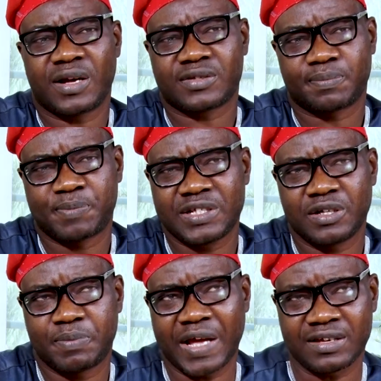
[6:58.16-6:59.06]
Of course,
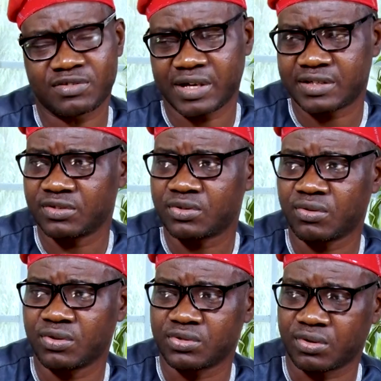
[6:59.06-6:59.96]
PDP are threatening to
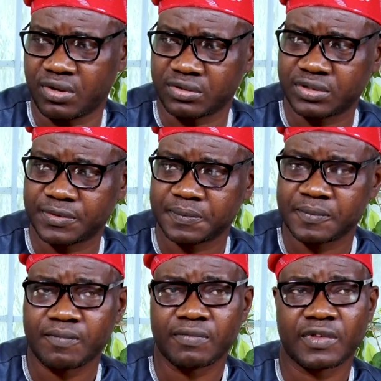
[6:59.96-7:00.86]
go to court.
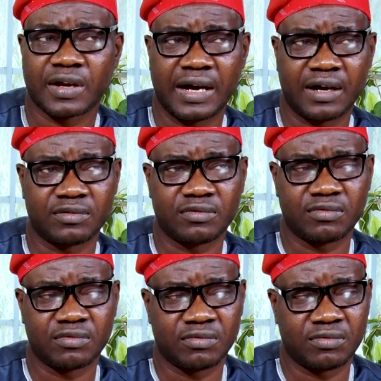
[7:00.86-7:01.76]

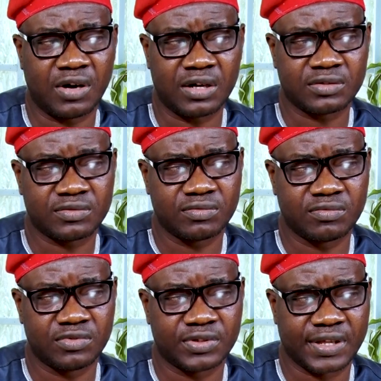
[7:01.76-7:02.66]
And
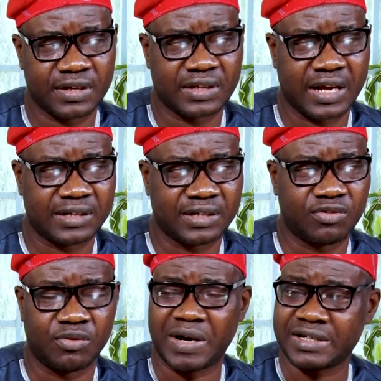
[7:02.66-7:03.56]
one would think that they
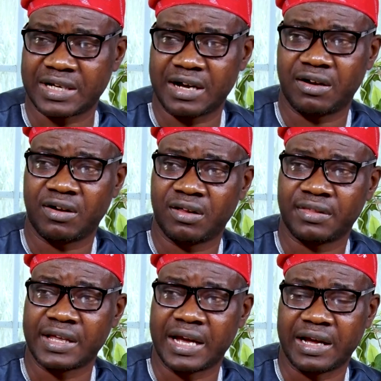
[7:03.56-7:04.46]
will marshal
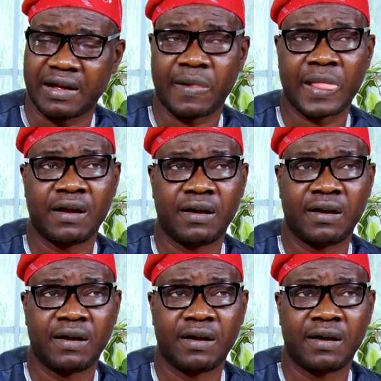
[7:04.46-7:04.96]
all their